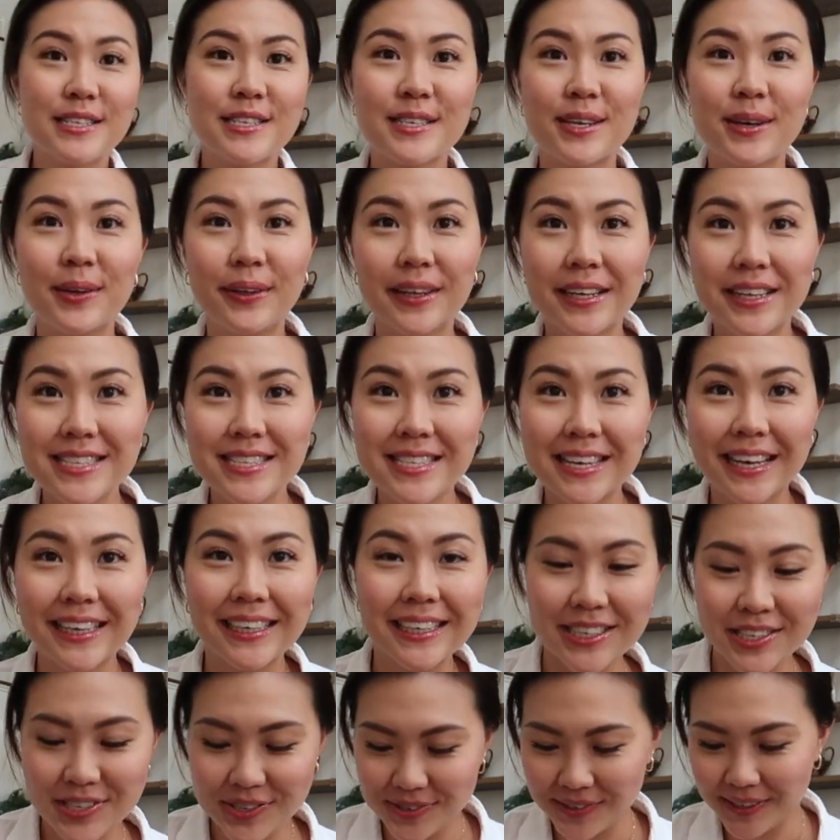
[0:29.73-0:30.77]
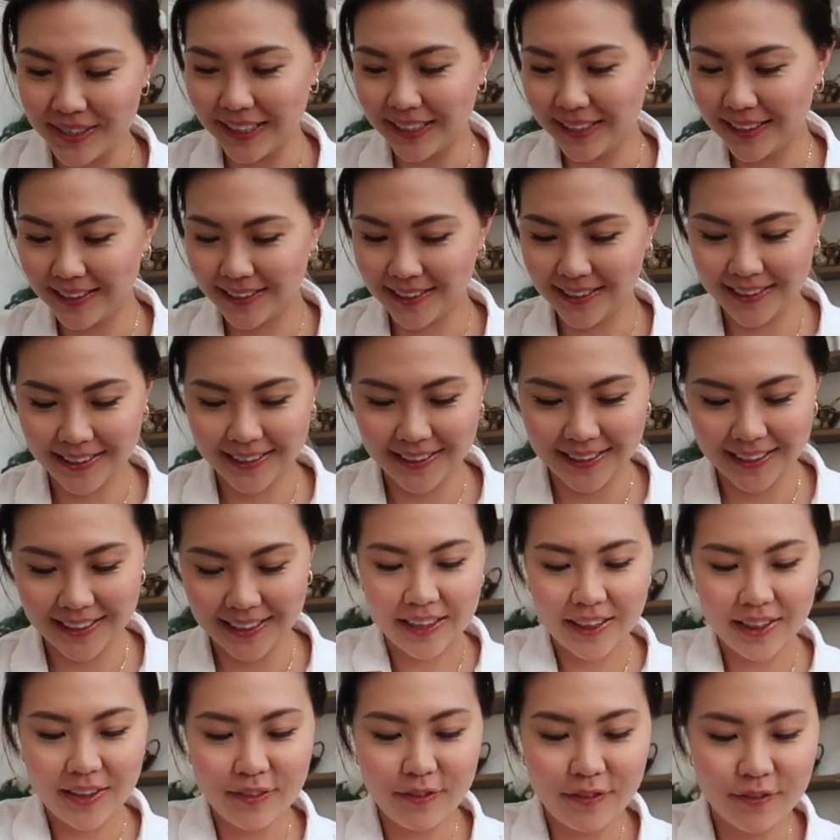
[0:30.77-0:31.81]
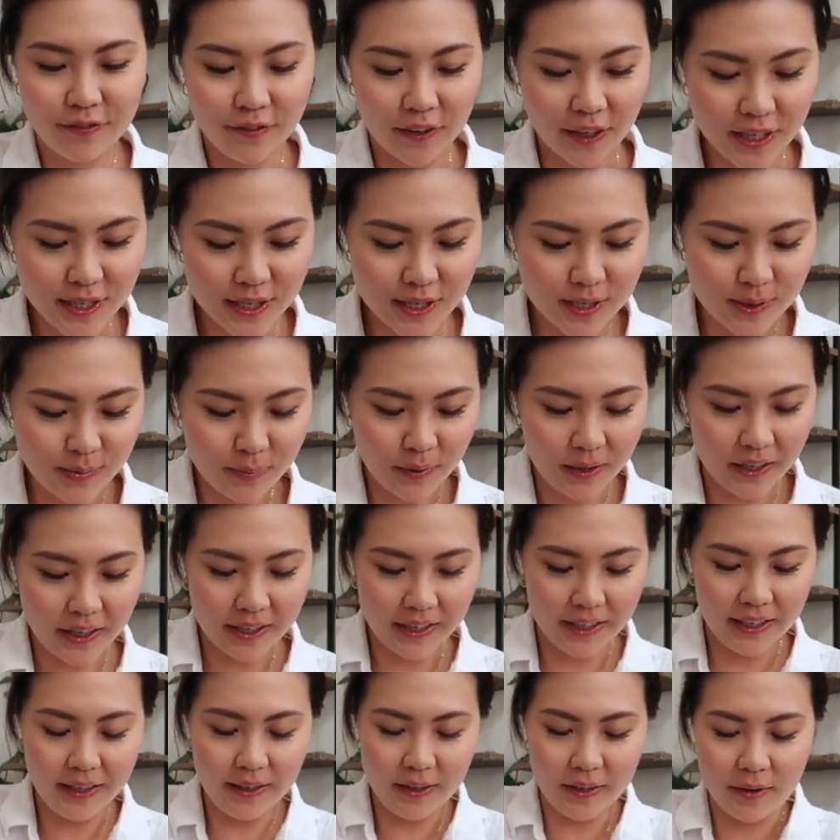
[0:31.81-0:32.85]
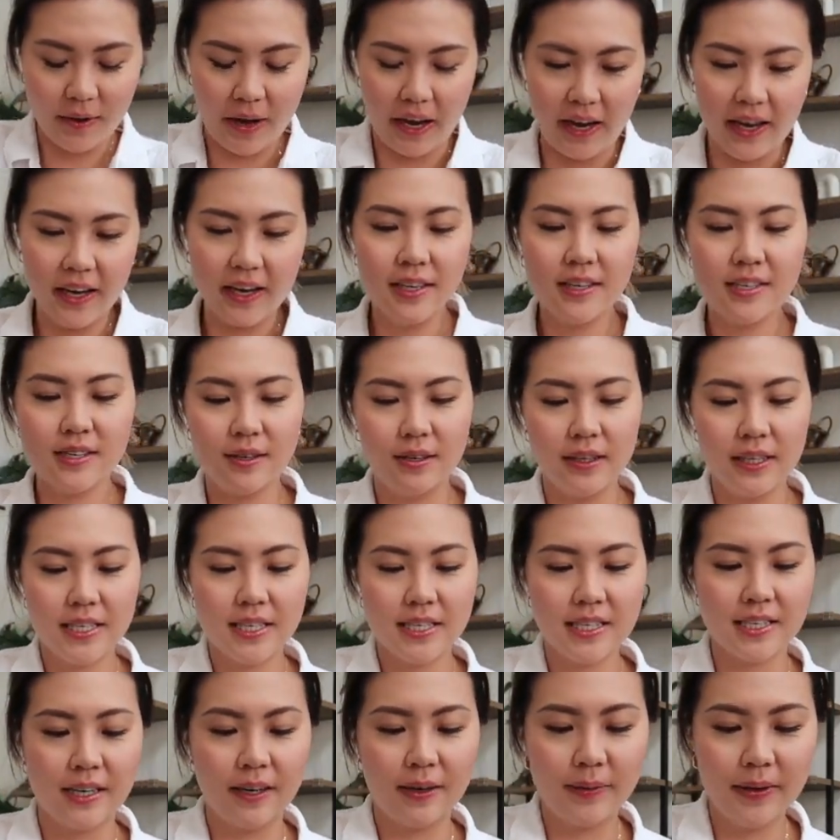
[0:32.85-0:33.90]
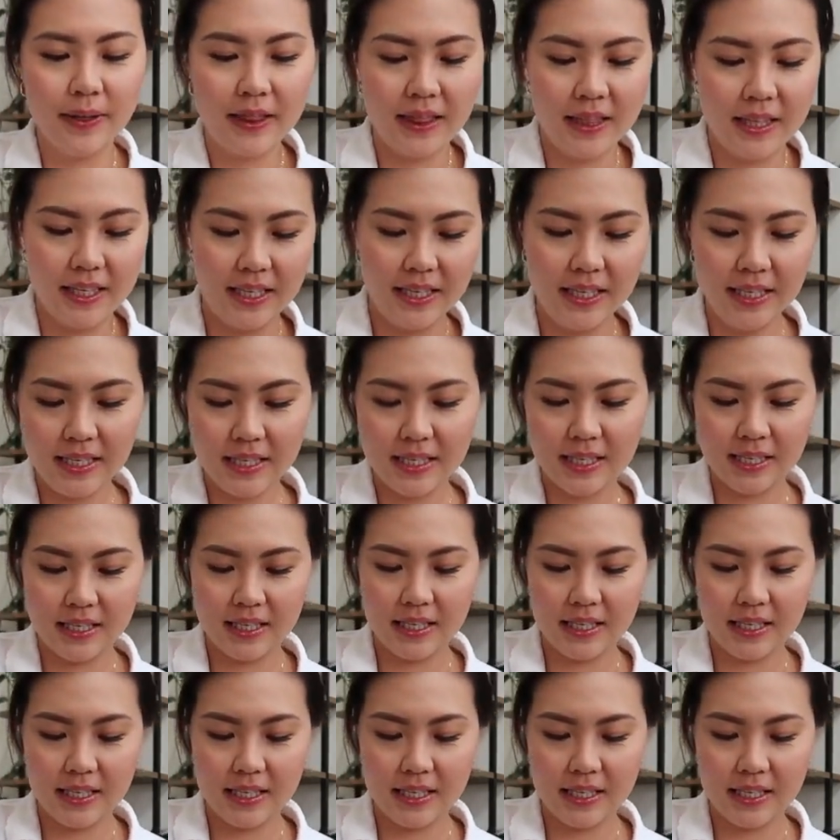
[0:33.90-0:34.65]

So let's get into it. The first one, okay, so let's start with this.